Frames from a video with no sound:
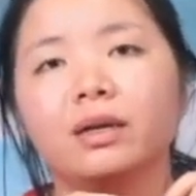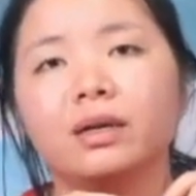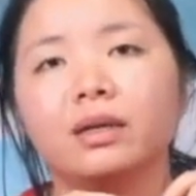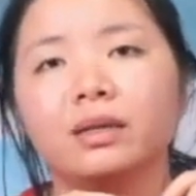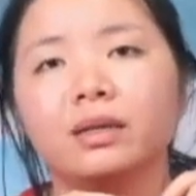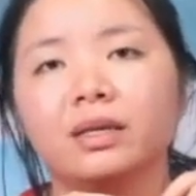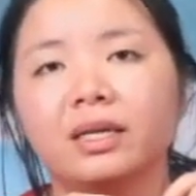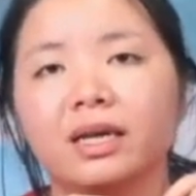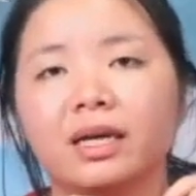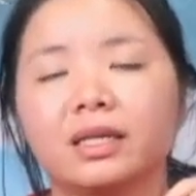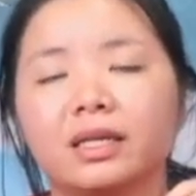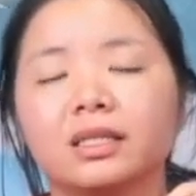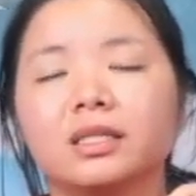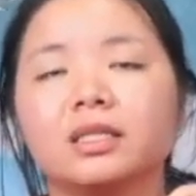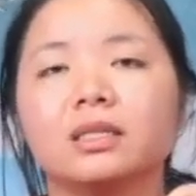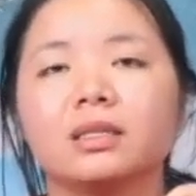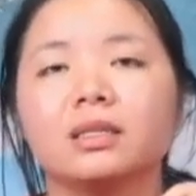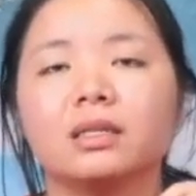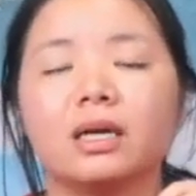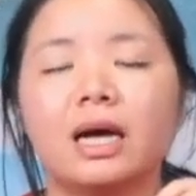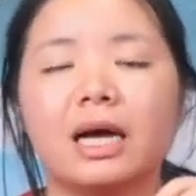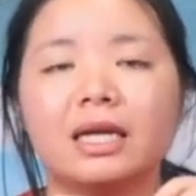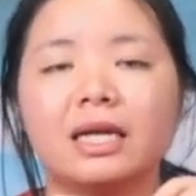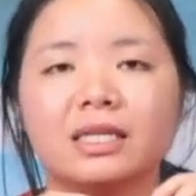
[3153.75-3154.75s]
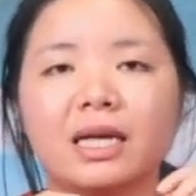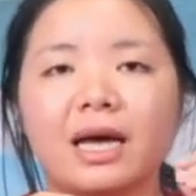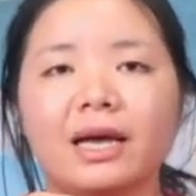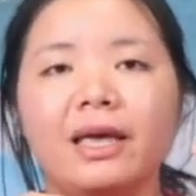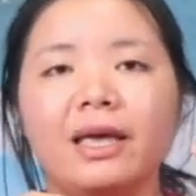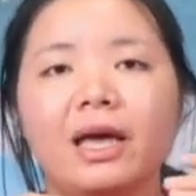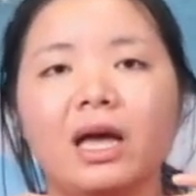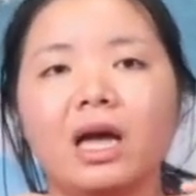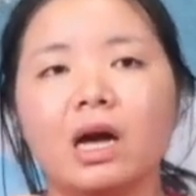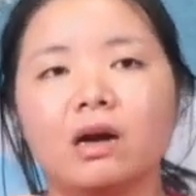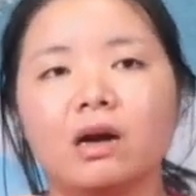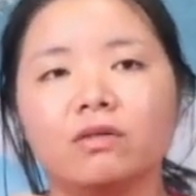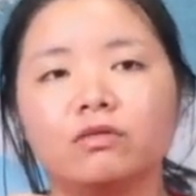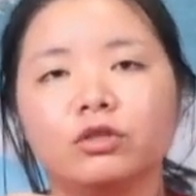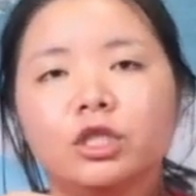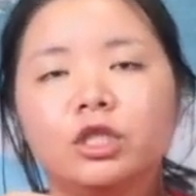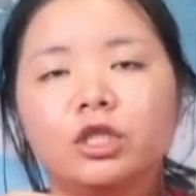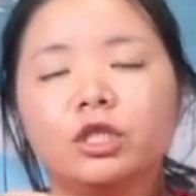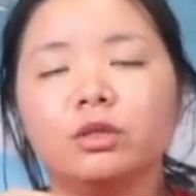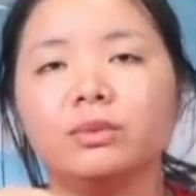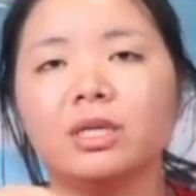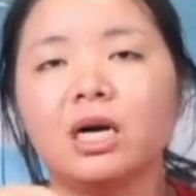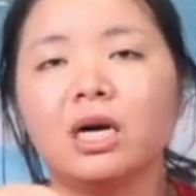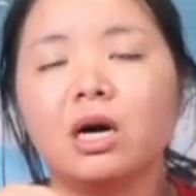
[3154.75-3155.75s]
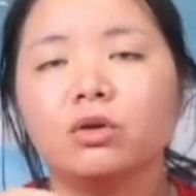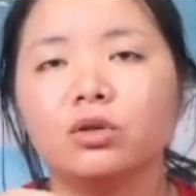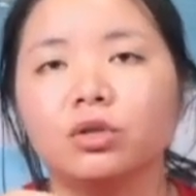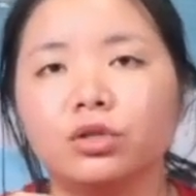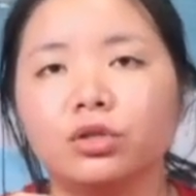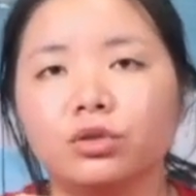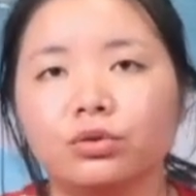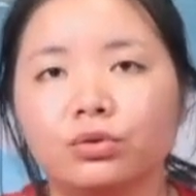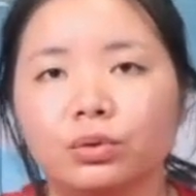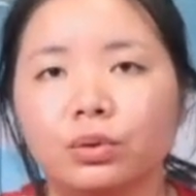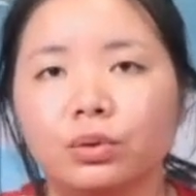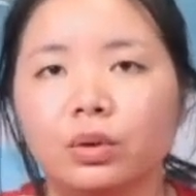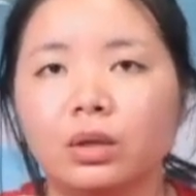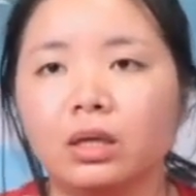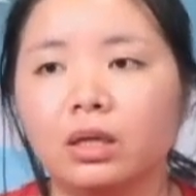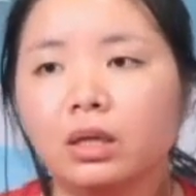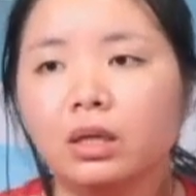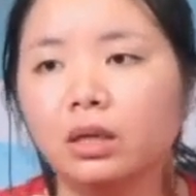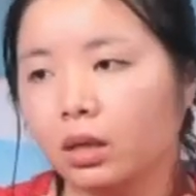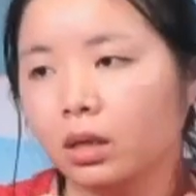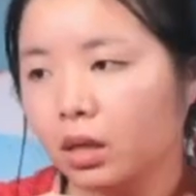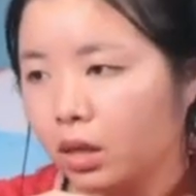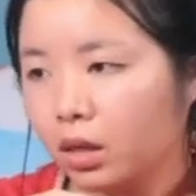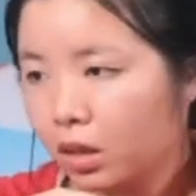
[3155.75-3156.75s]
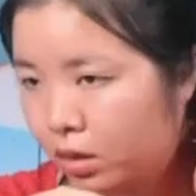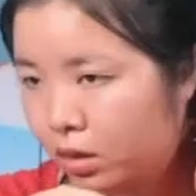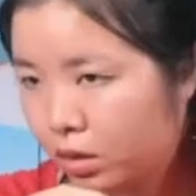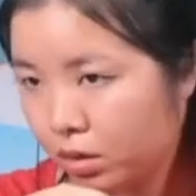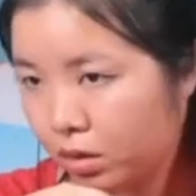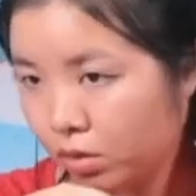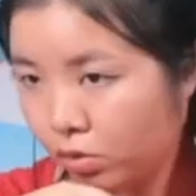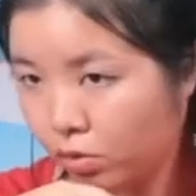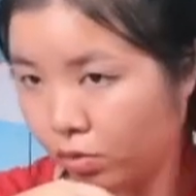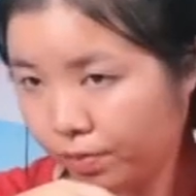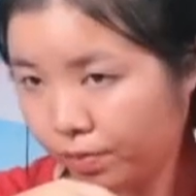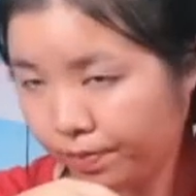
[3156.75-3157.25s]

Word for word: Yes, as I have shipped out to uh,